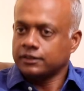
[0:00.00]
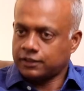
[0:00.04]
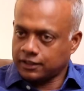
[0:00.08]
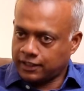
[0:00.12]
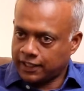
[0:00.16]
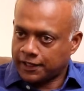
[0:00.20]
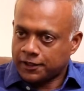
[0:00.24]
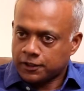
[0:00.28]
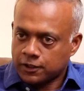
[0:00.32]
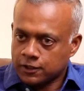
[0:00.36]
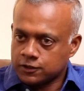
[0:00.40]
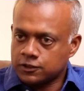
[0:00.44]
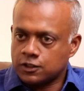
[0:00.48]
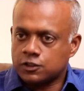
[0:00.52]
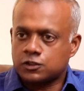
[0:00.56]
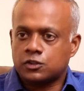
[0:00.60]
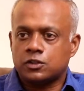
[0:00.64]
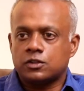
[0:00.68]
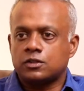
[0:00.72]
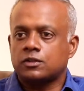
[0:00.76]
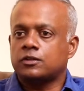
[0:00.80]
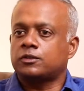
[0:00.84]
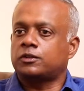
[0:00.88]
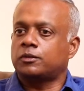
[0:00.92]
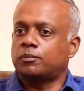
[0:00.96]
the
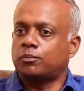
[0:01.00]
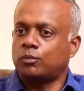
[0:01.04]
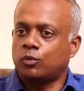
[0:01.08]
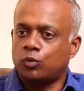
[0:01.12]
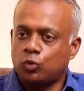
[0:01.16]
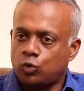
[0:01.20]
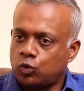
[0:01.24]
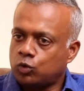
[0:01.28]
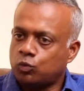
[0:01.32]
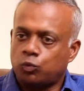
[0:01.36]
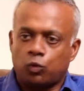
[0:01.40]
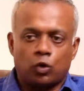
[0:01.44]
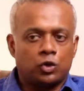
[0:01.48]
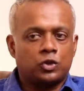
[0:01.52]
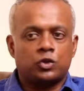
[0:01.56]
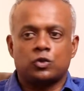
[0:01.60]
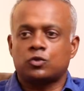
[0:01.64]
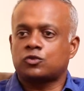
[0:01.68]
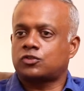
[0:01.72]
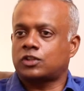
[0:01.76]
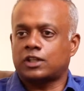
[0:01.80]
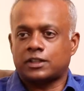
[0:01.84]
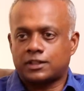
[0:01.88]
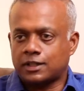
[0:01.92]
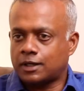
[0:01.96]
characterization, the mood, what
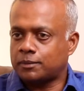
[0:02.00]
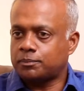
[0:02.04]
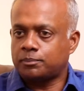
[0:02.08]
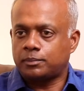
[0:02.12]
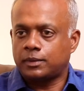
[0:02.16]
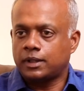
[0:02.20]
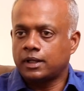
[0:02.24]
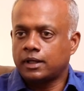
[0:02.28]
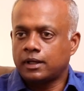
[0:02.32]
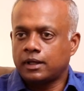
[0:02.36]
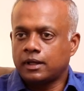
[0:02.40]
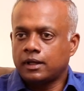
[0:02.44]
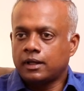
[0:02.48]
you set up,